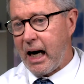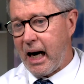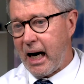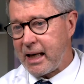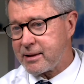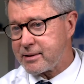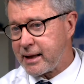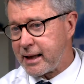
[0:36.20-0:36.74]

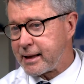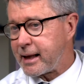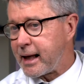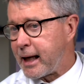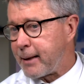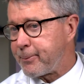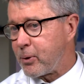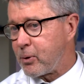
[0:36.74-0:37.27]
I think
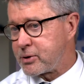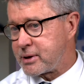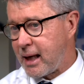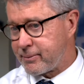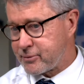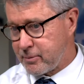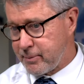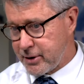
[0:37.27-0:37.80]
April is
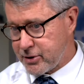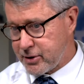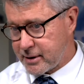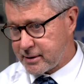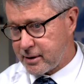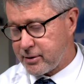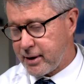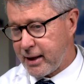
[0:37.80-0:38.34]

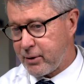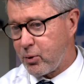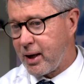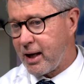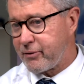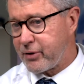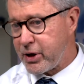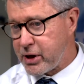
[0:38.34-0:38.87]
optimistic to think we'll
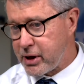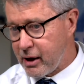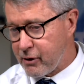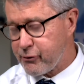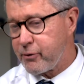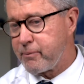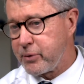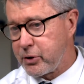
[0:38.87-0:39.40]
have
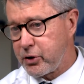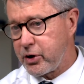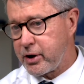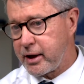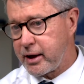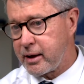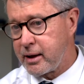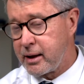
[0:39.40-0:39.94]
enough
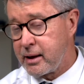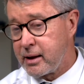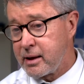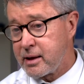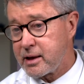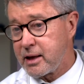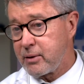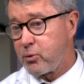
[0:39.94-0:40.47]
immunity
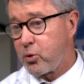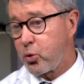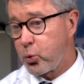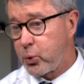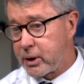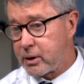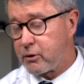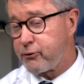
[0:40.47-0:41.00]
that we will
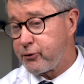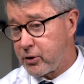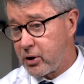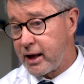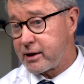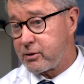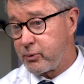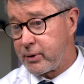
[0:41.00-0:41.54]
really feel
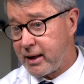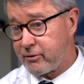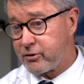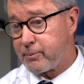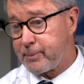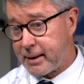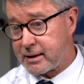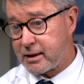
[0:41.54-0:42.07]
like we have
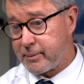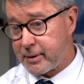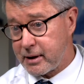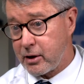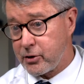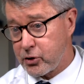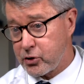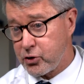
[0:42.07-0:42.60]
the
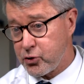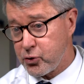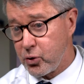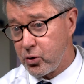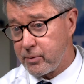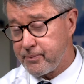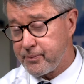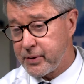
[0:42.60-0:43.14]
pandemic under
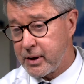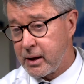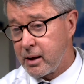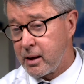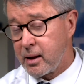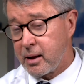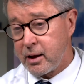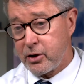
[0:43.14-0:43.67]
control.
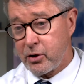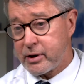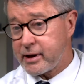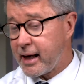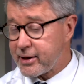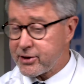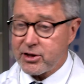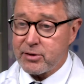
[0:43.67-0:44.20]
You know,
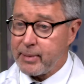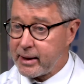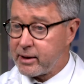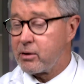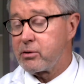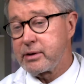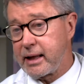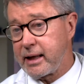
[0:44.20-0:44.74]
cases may
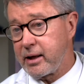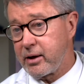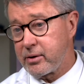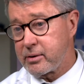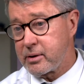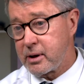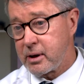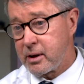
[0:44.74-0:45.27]
go
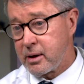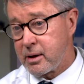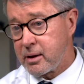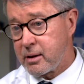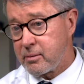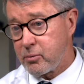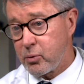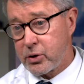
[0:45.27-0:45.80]
down.
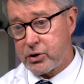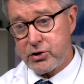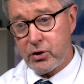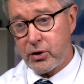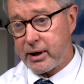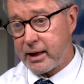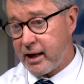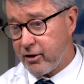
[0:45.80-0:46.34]
We're
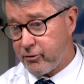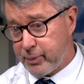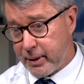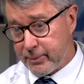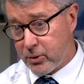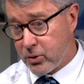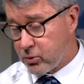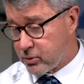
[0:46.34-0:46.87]
still going to have
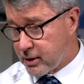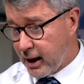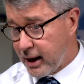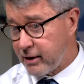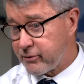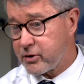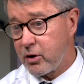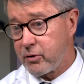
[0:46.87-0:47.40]
people who
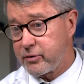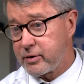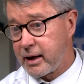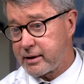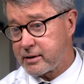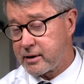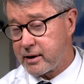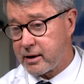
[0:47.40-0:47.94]
die of COVID
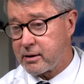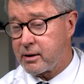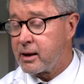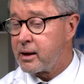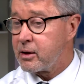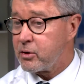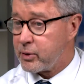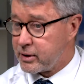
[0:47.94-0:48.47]
19,
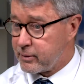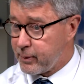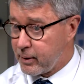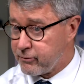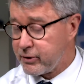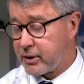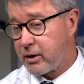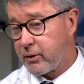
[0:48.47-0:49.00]
who end up
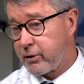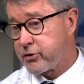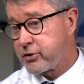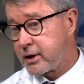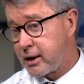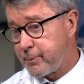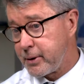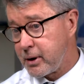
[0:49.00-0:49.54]
on ventilators,
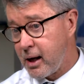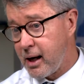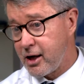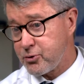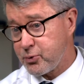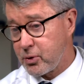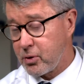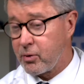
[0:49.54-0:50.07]
end up in the
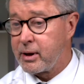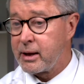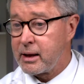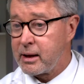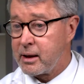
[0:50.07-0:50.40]
hospital,